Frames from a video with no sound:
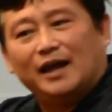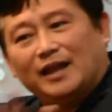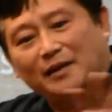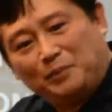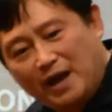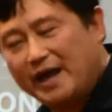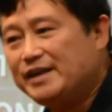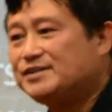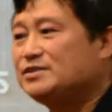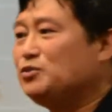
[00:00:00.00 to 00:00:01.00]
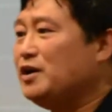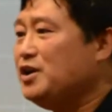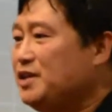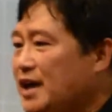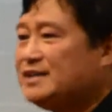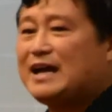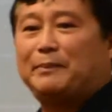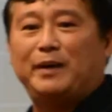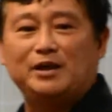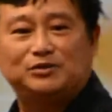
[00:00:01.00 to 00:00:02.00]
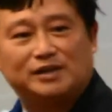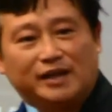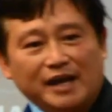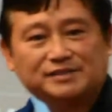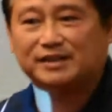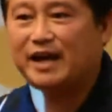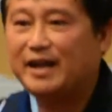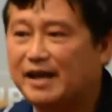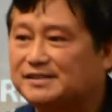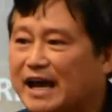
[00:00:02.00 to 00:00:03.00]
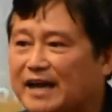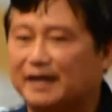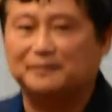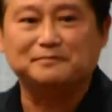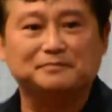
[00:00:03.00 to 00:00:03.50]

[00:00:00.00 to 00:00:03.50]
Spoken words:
the place, what do you think is happening to the guests? They're getting excited.